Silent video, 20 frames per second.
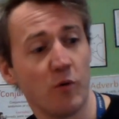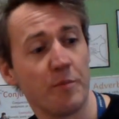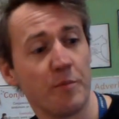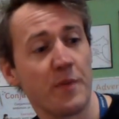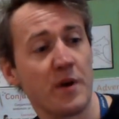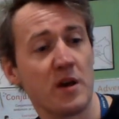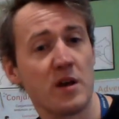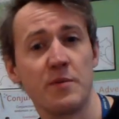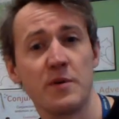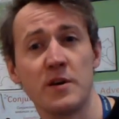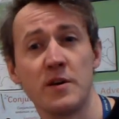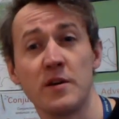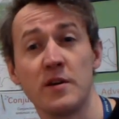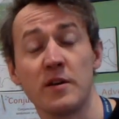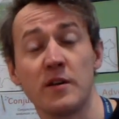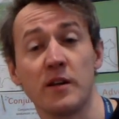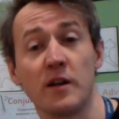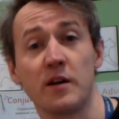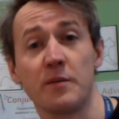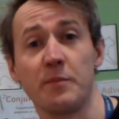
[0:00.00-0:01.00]

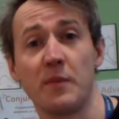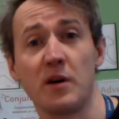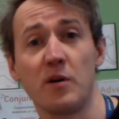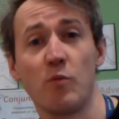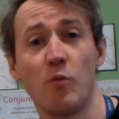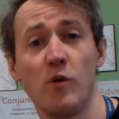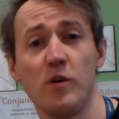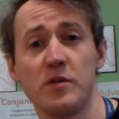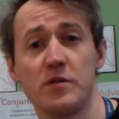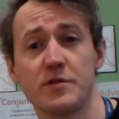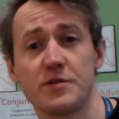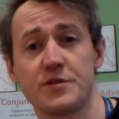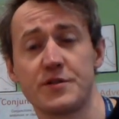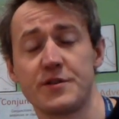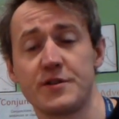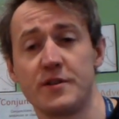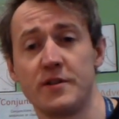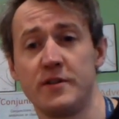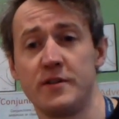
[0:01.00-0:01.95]
maybe like my watch,